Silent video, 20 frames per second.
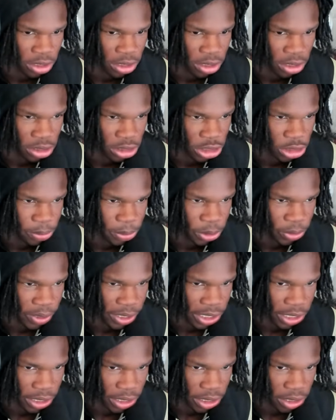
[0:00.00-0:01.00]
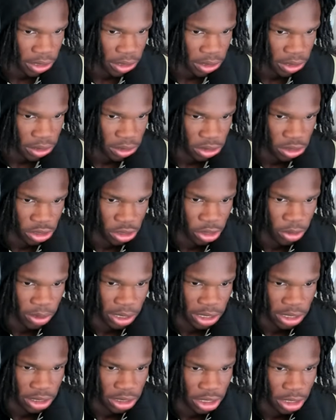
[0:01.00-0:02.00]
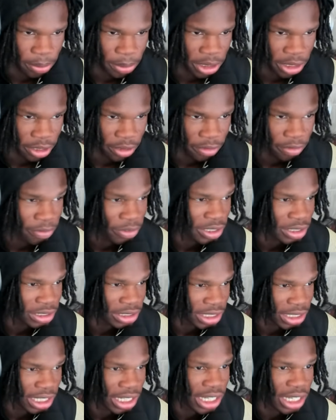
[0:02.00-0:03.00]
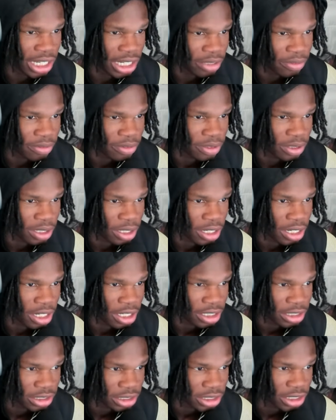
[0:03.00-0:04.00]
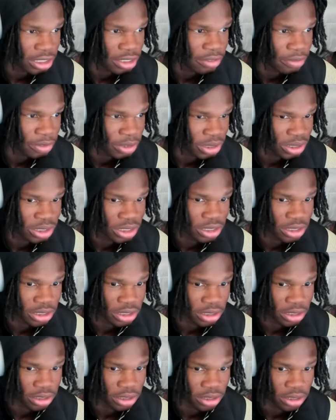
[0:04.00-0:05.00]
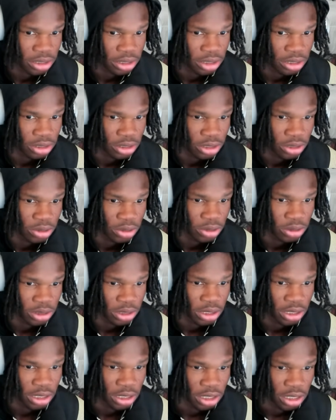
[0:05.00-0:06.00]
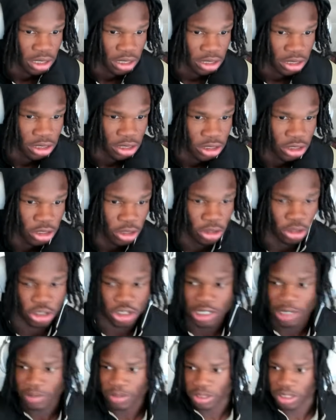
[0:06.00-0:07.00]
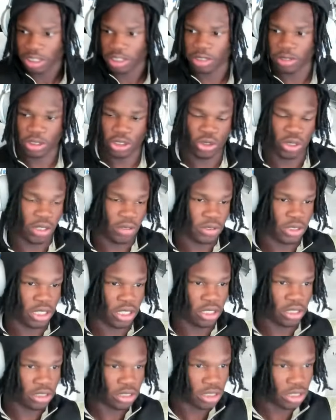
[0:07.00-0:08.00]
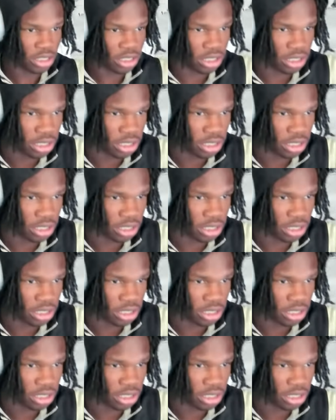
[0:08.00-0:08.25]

and just be ready to go out and dominate for the second half, like I said, for the season. So, it's your host, Travis Hunter, with 12 Talks.